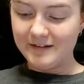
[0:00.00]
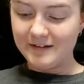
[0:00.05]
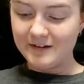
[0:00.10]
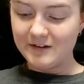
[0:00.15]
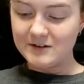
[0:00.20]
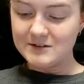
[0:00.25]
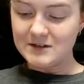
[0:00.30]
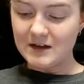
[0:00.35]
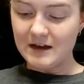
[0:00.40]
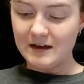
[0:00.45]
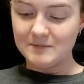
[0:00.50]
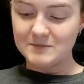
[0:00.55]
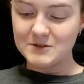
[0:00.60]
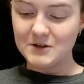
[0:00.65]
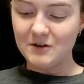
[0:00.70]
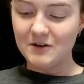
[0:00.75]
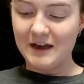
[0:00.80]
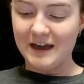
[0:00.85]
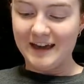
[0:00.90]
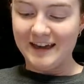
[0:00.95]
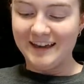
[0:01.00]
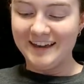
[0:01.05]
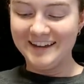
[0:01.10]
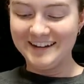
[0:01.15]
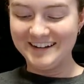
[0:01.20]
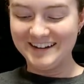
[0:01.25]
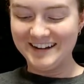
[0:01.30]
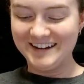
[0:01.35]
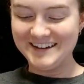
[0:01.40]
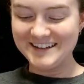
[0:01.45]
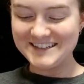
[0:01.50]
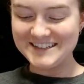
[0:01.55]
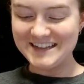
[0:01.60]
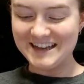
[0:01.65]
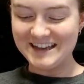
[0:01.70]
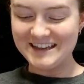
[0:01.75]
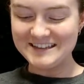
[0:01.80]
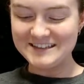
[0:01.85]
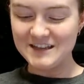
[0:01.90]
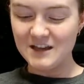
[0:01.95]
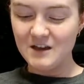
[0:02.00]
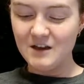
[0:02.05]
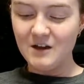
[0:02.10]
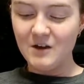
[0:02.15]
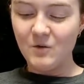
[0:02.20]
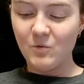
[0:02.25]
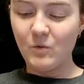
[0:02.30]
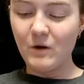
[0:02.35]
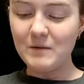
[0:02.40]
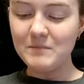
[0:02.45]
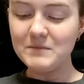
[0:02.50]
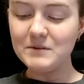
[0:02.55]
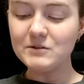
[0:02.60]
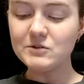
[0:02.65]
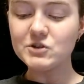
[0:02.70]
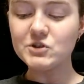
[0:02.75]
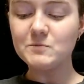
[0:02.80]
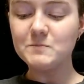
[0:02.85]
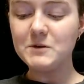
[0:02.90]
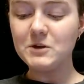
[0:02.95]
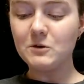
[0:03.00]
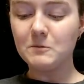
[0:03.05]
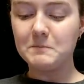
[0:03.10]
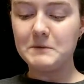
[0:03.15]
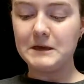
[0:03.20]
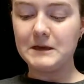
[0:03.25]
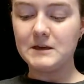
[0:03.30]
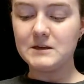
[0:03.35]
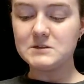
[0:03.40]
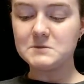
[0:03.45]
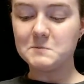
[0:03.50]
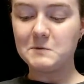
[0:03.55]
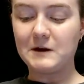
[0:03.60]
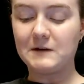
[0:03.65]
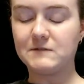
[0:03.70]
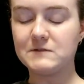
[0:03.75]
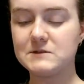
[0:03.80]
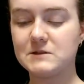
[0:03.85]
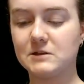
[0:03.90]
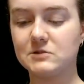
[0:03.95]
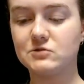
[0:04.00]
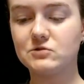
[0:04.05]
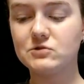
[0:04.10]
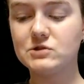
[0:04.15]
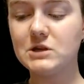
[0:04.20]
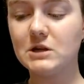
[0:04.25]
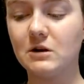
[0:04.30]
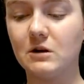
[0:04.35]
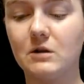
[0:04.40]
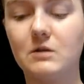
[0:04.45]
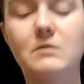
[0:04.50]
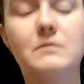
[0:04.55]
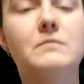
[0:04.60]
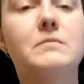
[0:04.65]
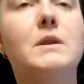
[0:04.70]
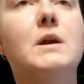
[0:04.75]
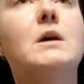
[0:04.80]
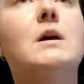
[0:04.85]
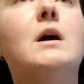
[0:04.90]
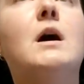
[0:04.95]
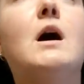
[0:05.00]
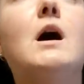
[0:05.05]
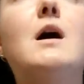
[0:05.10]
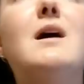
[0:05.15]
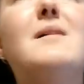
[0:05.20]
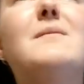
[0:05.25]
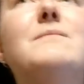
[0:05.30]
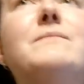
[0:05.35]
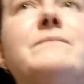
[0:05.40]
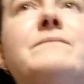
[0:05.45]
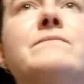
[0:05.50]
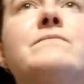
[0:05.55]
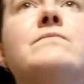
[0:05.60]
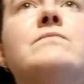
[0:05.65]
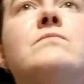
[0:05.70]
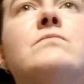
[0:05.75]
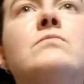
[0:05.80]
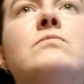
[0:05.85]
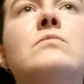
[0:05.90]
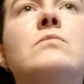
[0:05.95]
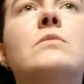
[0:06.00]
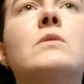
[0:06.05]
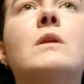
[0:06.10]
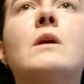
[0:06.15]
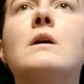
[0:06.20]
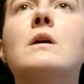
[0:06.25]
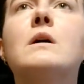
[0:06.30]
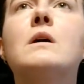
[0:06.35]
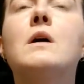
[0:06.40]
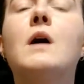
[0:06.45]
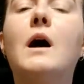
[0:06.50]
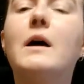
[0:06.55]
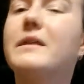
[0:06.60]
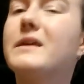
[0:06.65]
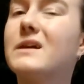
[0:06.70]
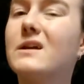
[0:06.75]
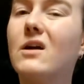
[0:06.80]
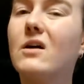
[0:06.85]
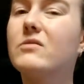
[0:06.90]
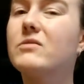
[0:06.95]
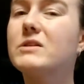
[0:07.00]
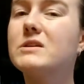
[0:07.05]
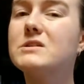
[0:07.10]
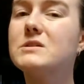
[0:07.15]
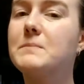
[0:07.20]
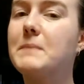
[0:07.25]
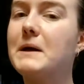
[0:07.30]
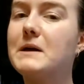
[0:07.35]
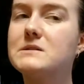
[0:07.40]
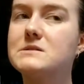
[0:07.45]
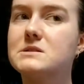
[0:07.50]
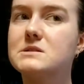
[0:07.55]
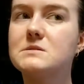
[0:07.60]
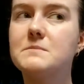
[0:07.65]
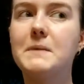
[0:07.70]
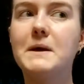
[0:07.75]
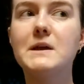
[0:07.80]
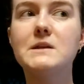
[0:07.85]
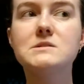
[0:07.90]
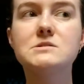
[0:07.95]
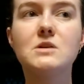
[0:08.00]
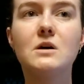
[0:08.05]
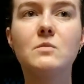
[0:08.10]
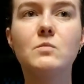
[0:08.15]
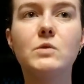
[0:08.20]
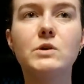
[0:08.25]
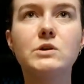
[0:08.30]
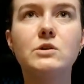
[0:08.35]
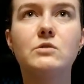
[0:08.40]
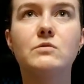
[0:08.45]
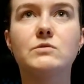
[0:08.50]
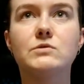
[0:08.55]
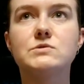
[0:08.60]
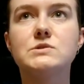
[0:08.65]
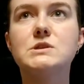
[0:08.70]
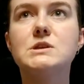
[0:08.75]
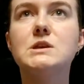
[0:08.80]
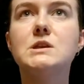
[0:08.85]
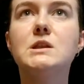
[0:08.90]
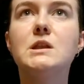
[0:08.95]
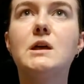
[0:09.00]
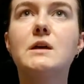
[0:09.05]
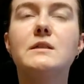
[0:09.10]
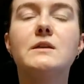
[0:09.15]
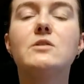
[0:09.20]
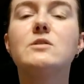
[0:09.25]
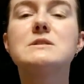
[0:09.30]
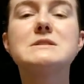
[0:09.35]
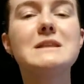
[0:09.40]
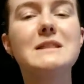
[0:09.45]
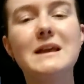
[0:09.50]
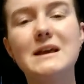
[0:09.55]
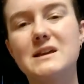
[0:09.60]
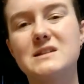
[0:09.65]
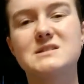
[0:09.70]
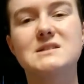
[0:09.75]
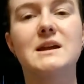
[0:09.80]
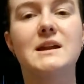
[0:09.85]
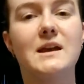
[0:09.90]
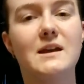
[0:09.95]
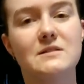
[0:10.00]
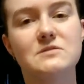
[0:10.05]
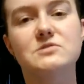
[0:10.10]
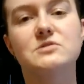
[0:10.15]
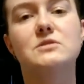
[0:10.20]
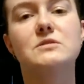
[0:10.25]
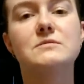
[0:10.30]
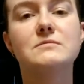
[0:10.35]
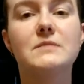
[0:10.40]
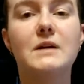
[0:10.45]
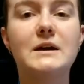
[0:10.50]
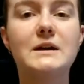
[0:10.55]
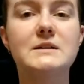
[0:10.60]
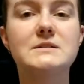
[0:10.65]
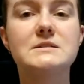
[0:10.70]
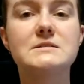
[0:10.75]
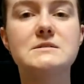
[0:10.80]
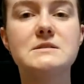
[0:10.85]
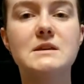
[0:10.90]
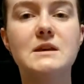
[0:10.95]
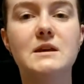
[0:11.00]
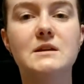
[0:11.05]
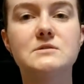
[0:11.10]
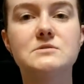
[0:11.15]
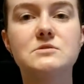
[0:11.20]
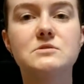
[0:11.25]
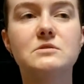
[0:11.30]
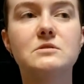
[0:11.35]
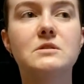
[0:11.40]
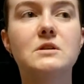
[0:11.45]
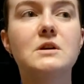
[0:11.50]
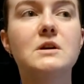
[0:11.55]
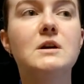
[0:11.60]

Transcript: Good times. Okay, Mita says, what meal should be your biggest, breakfast, lunch, or dinner? I think it all really depends. It depends on what your routine like. There isn't like a set answer, I guess is the answer.